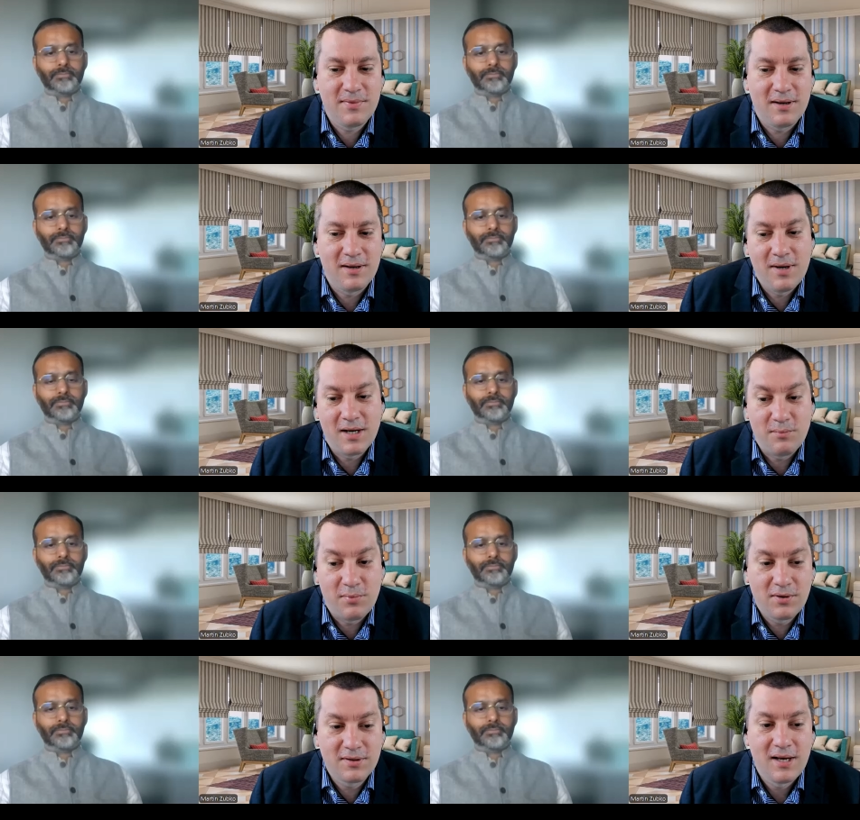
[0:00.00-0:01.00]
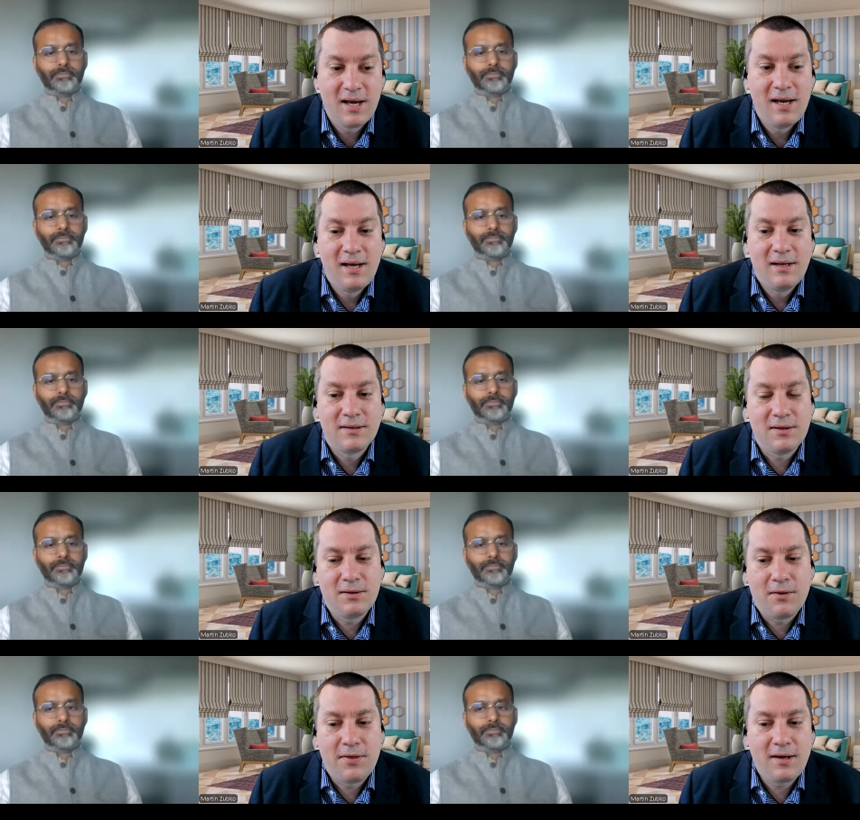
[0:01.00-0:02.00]
Speaker 1: many books.
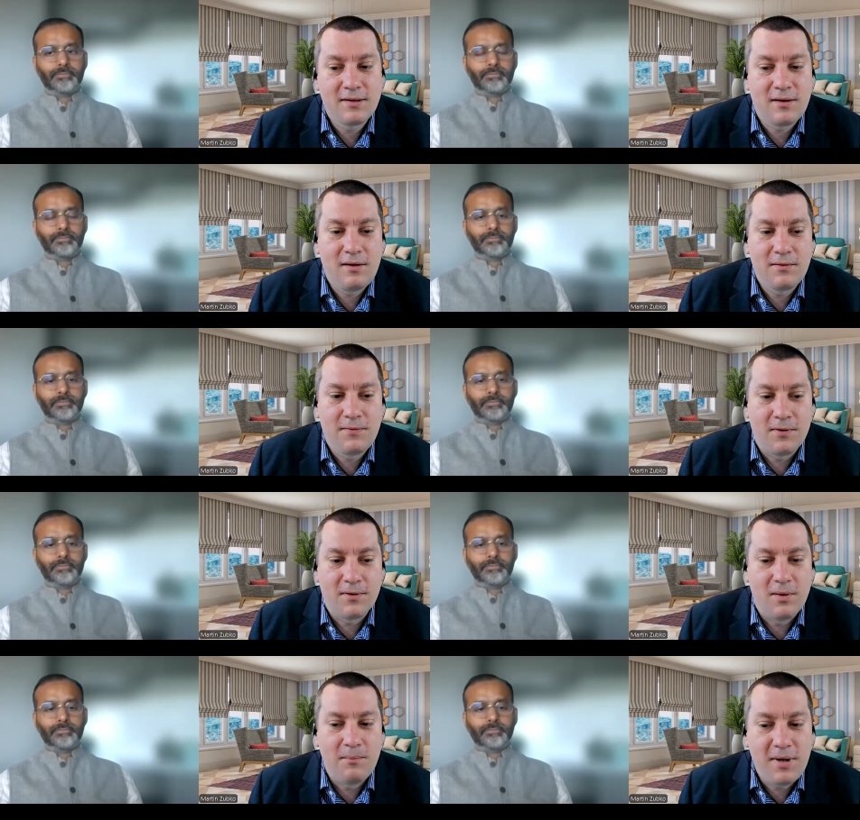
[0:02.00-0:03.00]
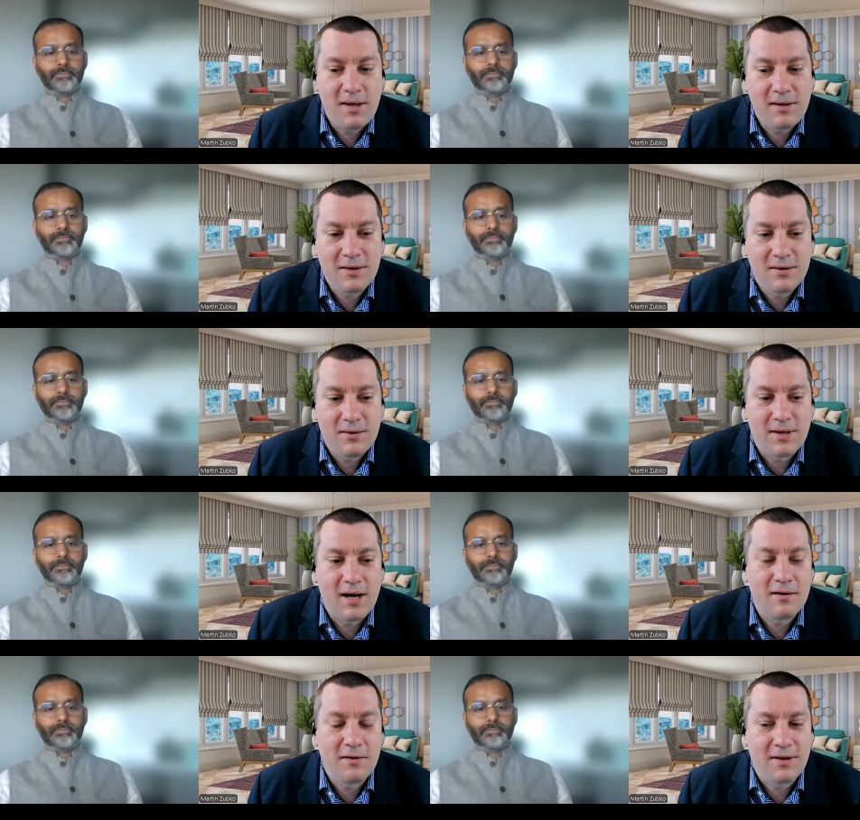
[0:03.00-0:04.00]
So thanks a lot for being on
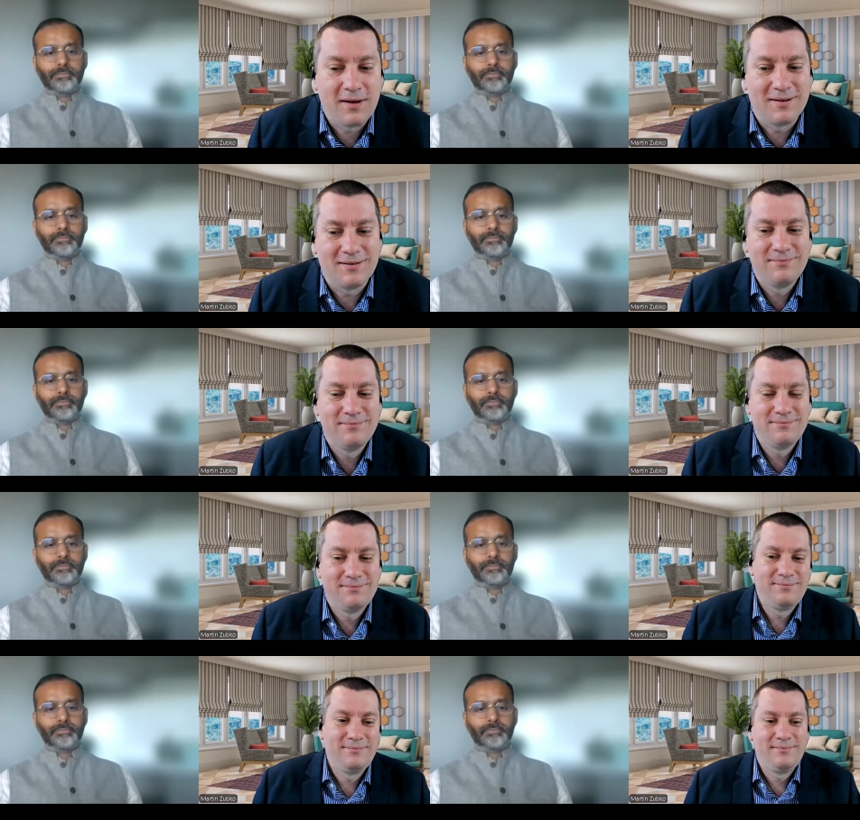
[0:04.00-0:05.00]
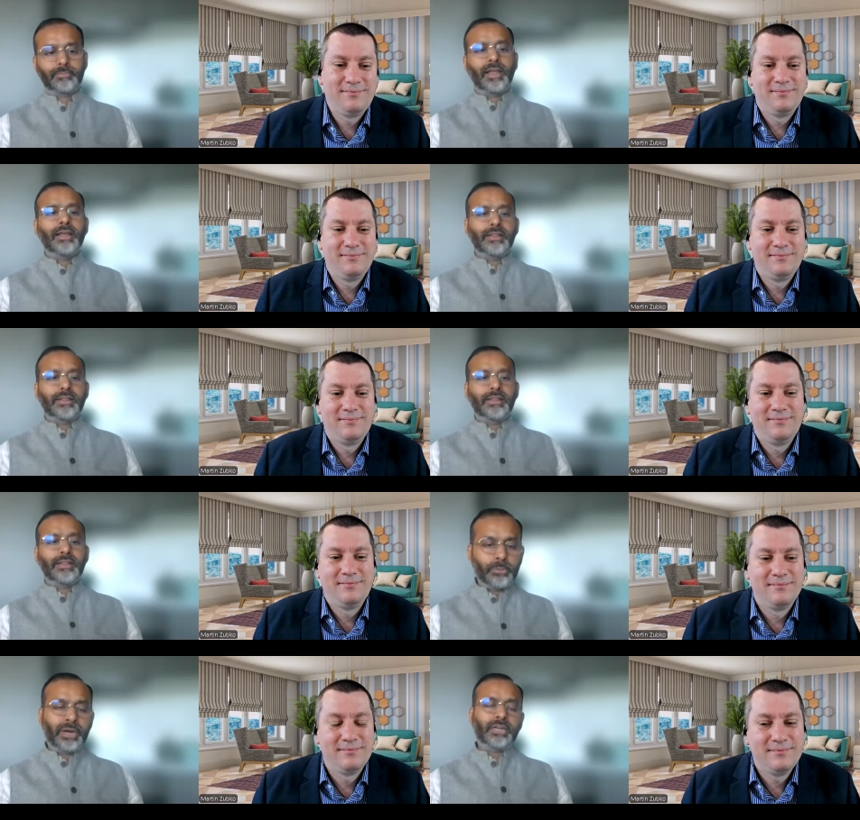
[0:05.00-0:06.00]
IR Thinker.
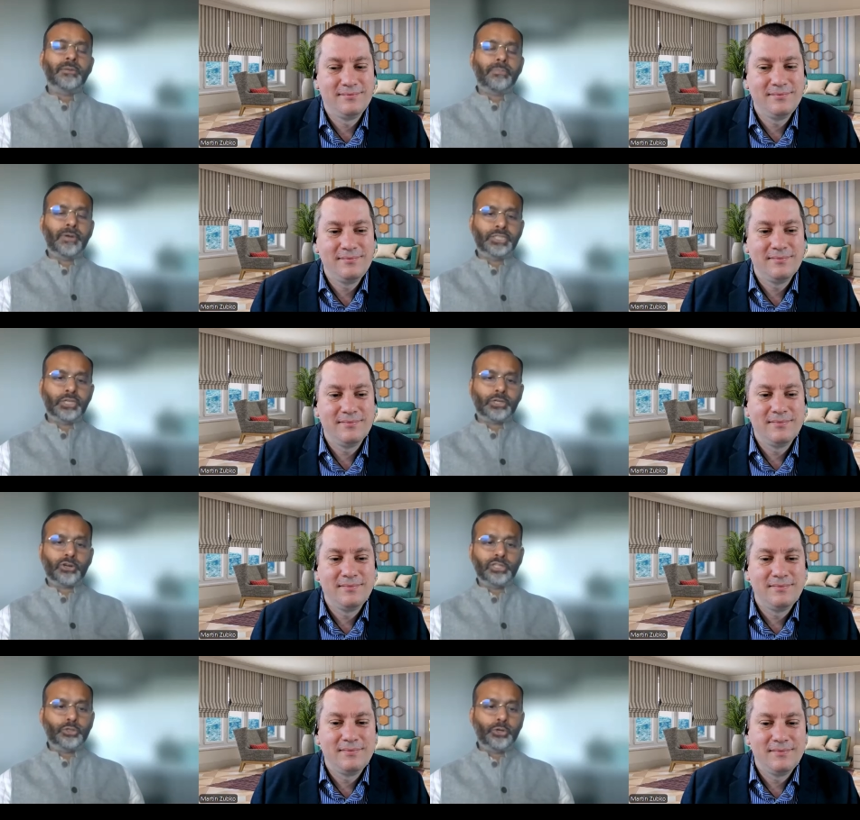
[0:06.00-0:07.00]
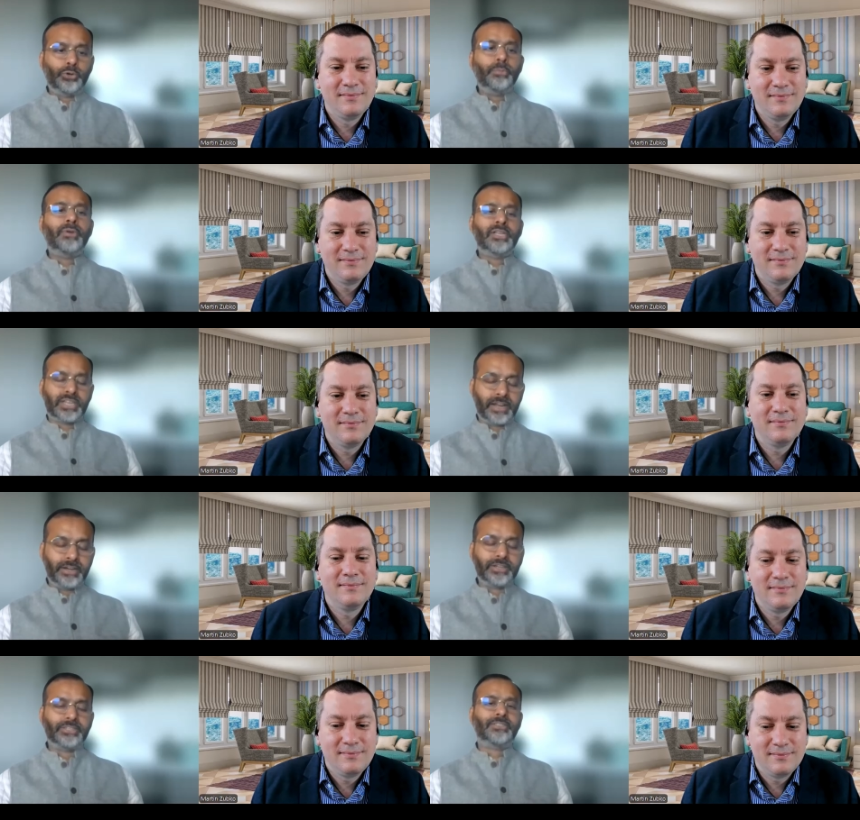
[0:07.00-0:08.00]
Speaker 2: Thank you, Martin. Pleasure talking to you. Please stay
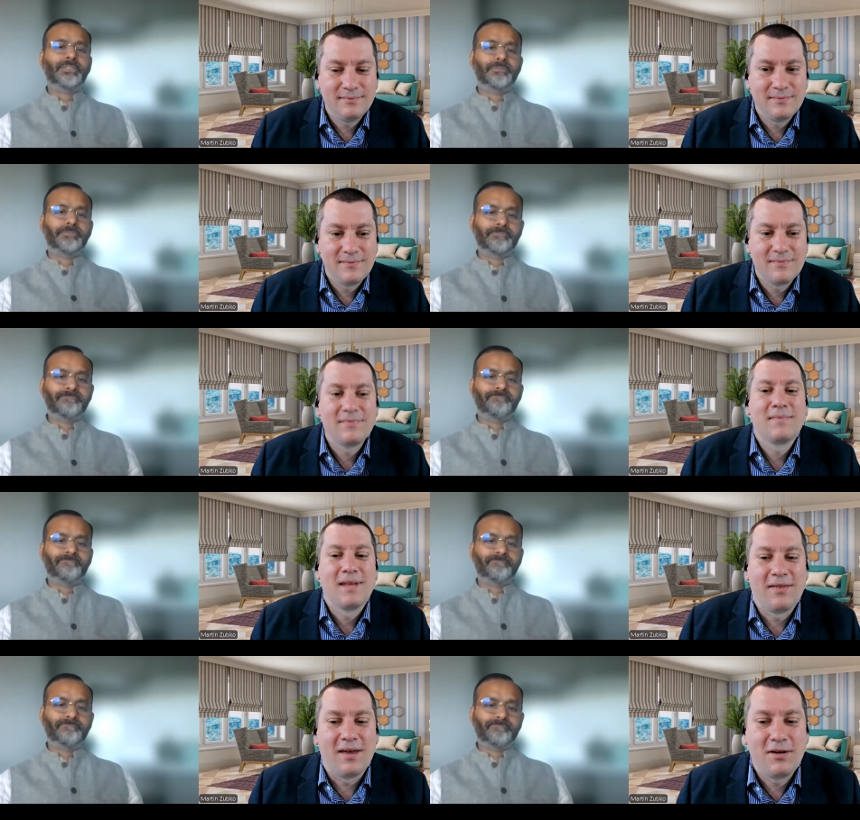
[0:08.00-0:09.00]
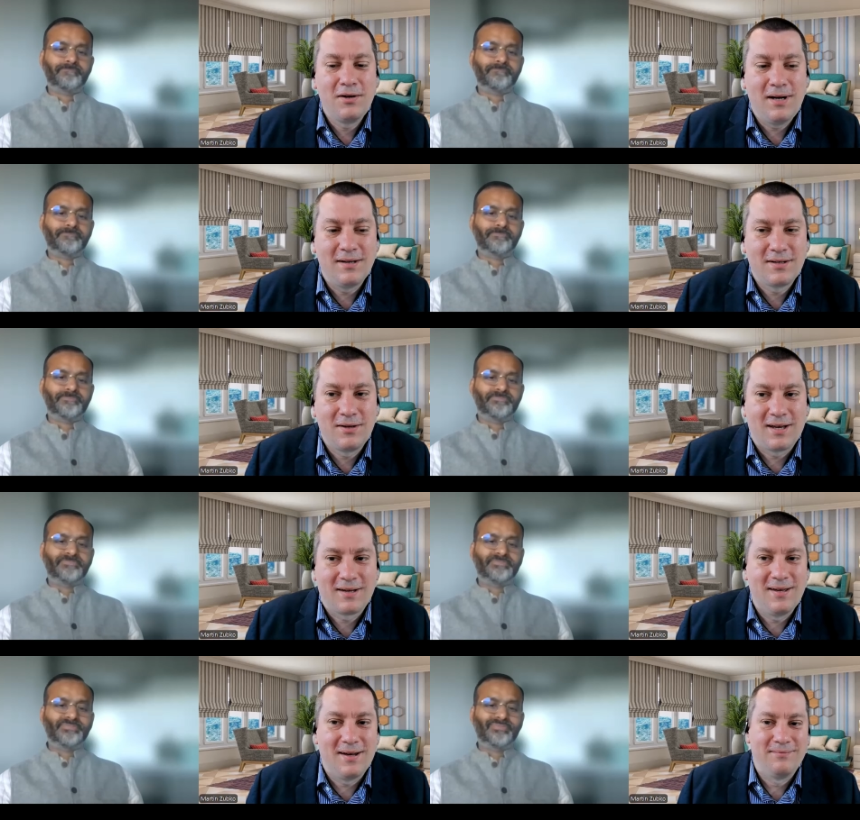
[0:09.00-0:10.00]
in touch.
Speaker 1: Thank you and see you
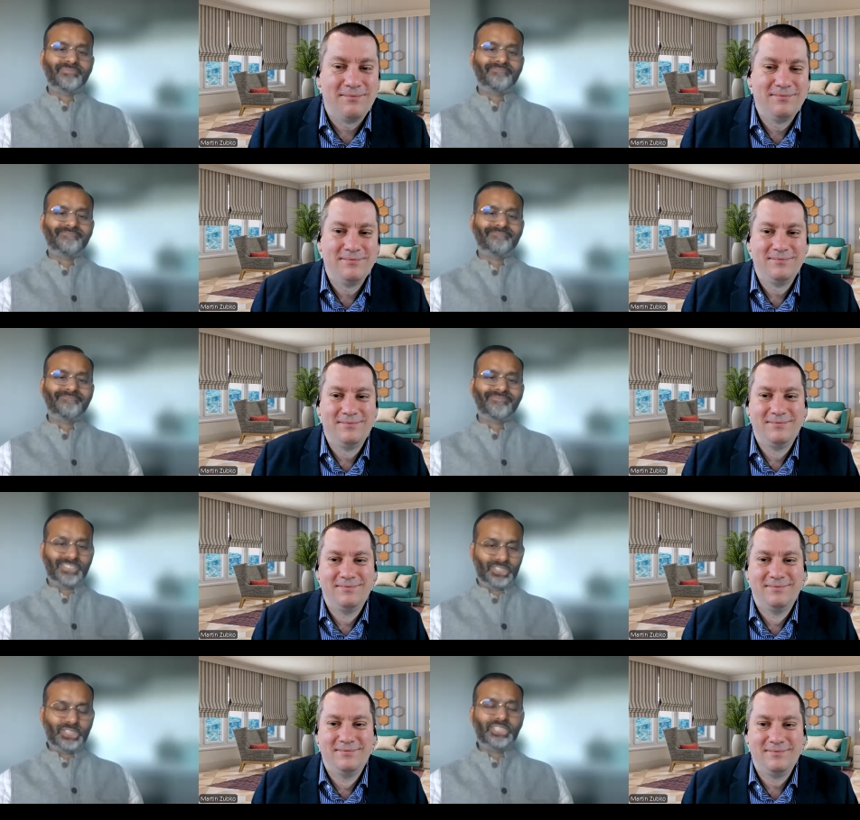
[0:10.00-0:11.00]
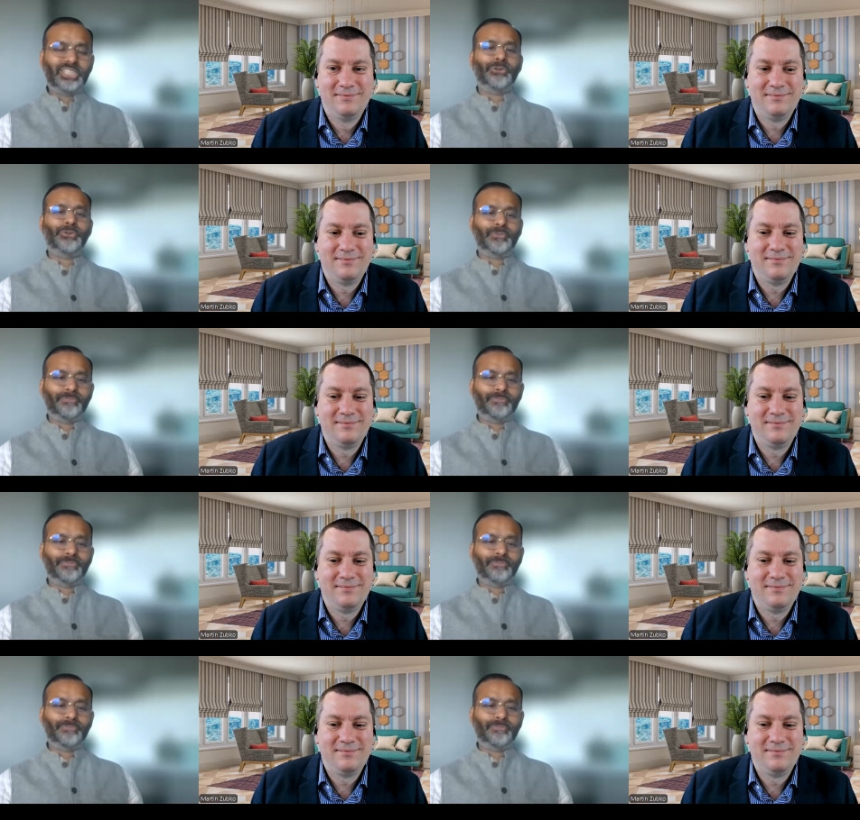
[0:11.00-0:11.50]
next time.
Speaker 2: See you.